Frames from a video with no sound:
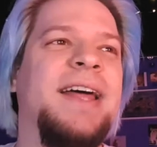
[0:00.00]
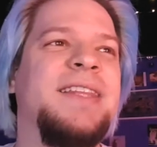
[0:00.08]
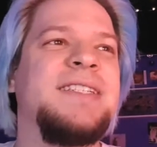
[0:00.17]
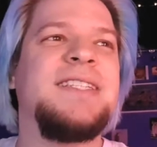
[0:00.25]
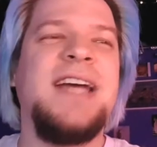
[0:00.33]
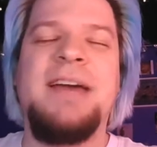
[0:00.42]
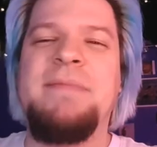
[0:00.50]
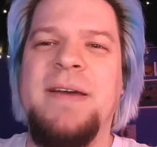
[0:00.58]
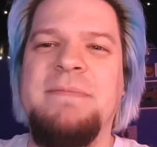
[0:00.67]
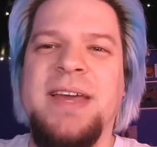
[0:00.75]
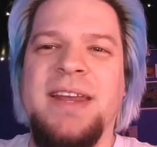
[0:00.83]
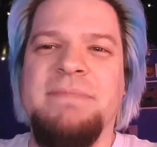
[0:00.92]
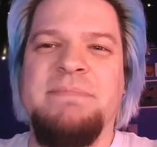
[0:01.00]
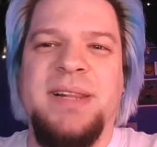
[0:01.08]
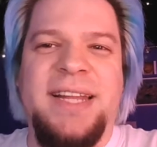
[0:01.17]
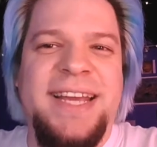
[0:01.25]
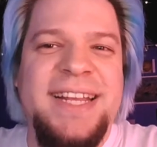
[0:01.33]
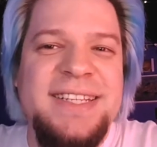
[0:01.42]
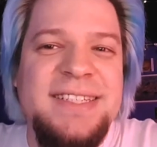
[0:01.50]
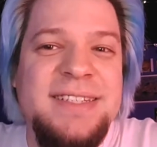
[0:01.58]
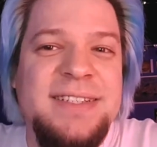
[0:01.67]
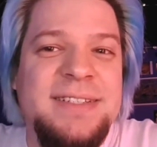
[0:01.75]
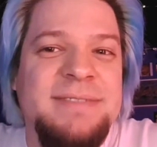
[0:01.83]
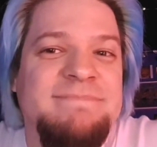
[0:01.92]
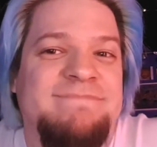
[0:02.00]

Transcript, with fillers: this time I made a playlist.